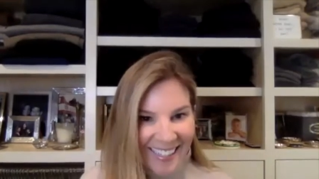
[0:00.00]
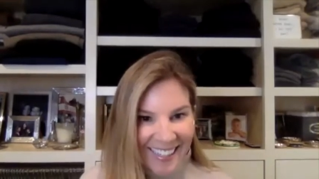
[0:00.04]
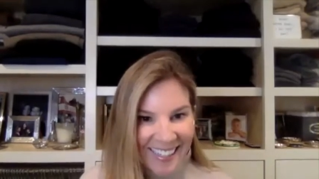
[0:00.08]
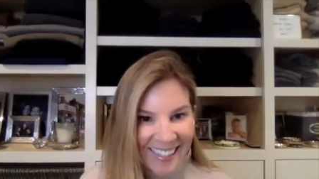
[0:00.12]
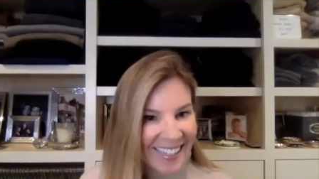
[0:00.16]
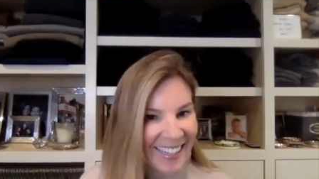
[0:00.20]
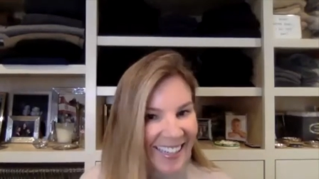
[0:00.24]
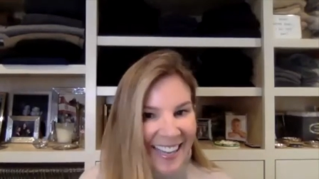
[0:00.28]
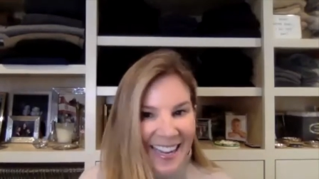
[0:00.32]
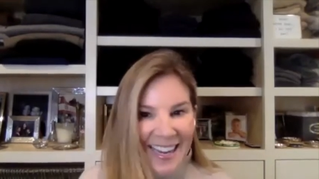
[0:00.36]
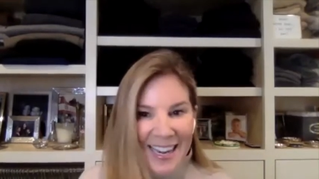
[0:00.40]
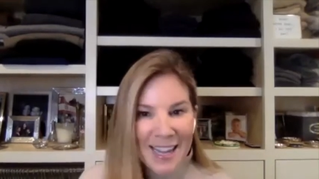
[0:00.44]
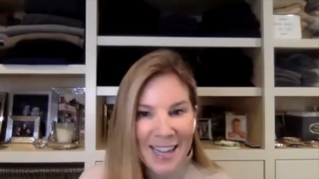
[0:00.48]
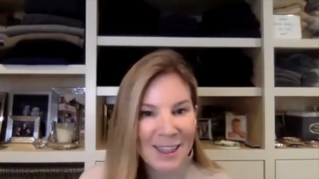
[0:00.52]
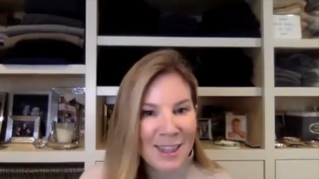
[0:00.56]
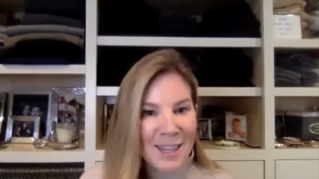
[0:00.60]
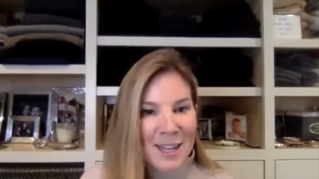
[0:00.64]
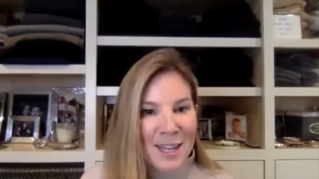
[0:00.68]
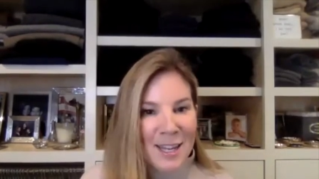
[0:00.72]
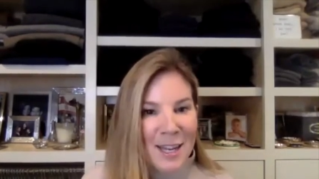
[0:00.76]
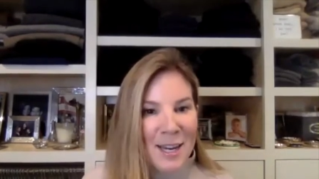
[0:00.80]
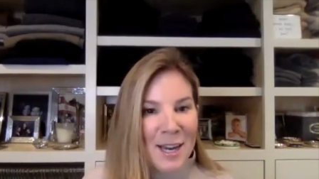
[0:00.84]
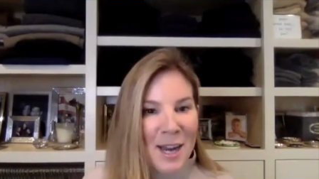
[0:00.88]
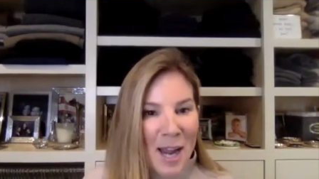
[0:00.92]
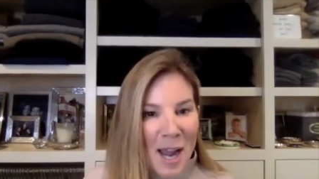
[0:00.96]
yeah.
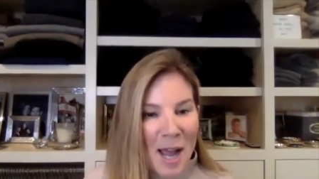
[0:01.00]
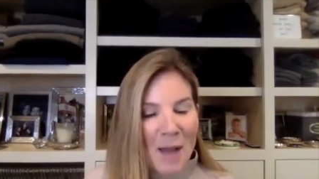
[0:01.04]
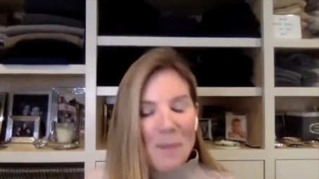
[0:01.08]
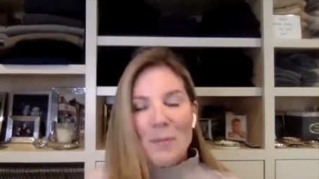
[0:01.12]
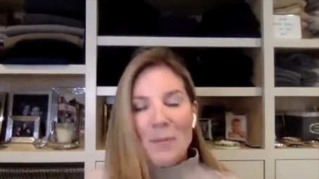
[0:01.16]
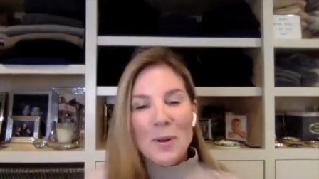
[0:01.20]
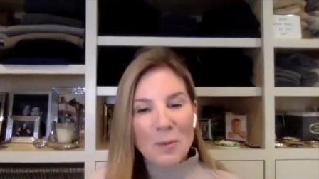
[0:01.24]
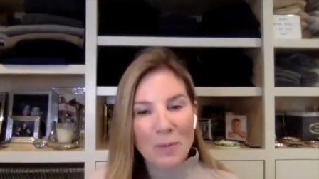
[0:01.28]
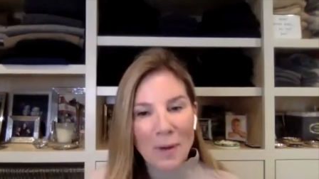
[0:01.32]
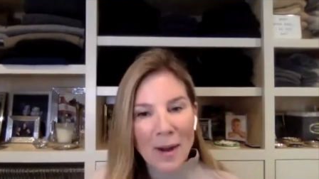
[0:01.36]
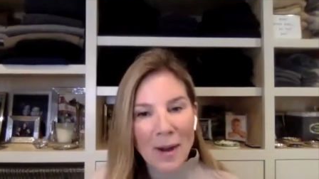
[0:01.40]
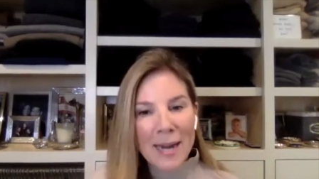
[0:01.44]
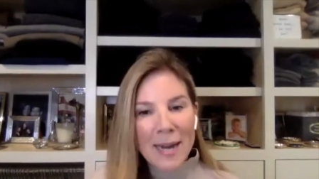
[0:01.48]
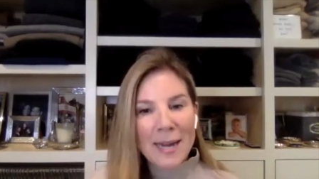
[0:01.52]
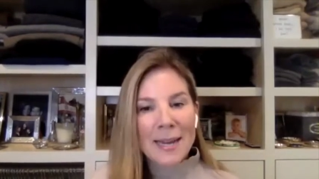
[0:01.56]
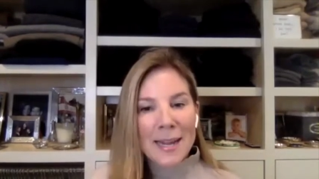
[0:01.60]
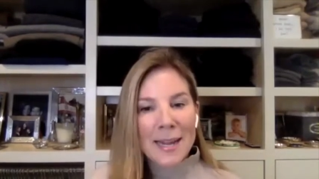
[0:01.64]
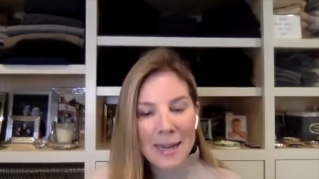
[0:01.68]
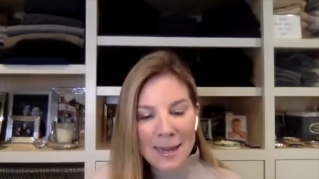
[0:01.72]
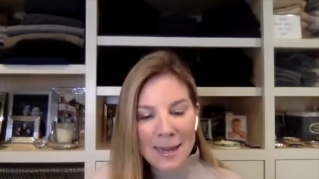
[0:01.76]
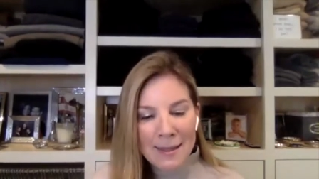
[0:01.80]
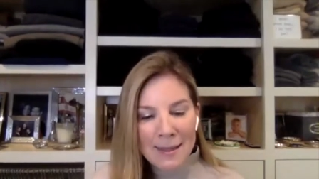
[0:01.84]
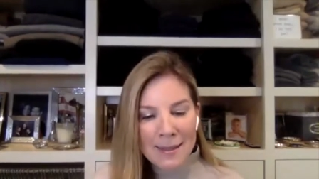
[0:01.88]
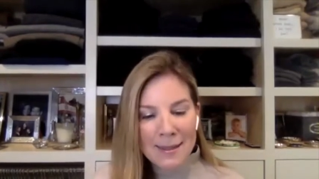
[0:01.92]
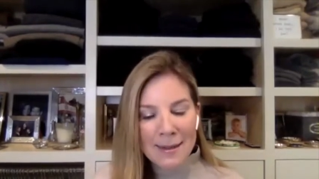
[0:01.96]
Anything can happen, right?
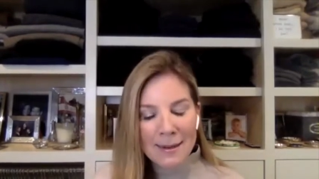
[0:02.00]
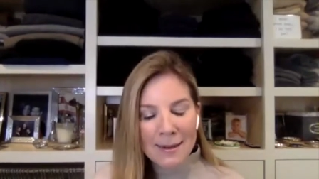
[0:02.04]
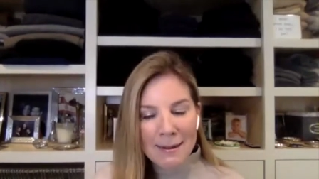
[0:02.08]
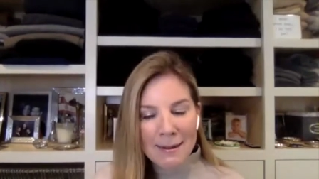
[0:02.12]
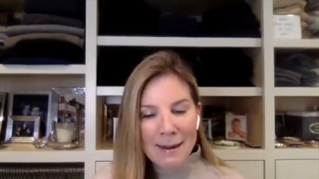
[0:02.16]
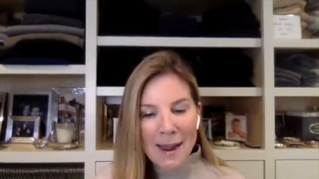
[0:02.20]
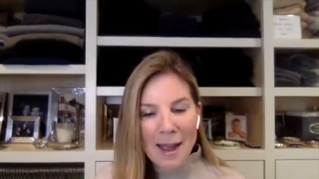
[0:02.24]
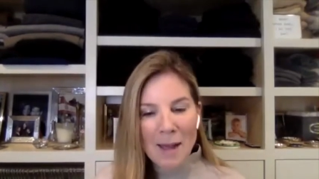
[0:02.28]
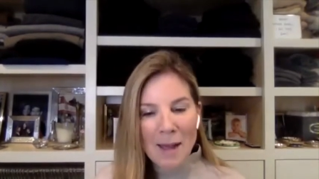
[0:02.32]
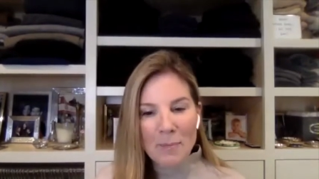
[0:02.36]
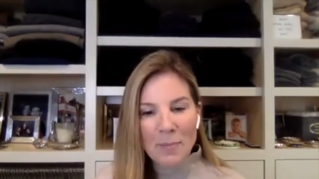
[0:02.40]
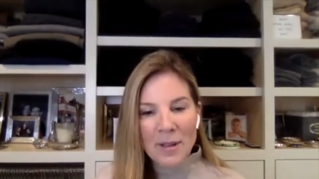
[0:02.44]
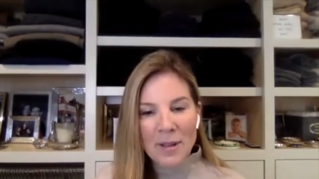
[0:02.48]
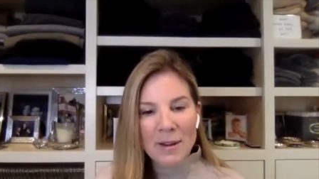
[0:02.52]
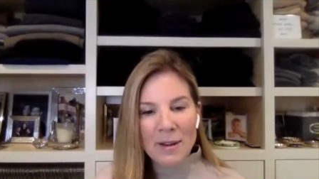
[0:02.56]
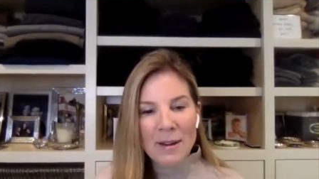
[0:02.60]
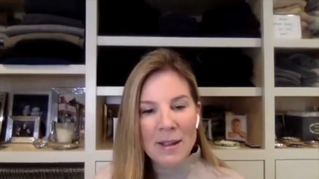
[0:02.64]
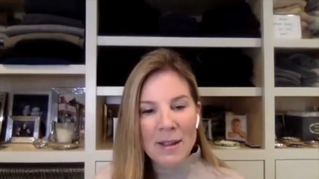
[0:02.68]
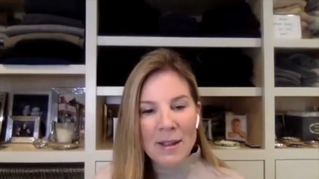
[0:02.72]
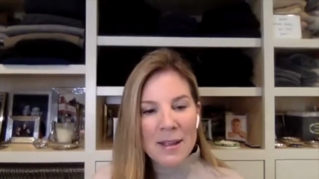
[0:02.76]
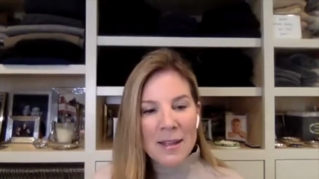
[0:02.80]
Anything can happen.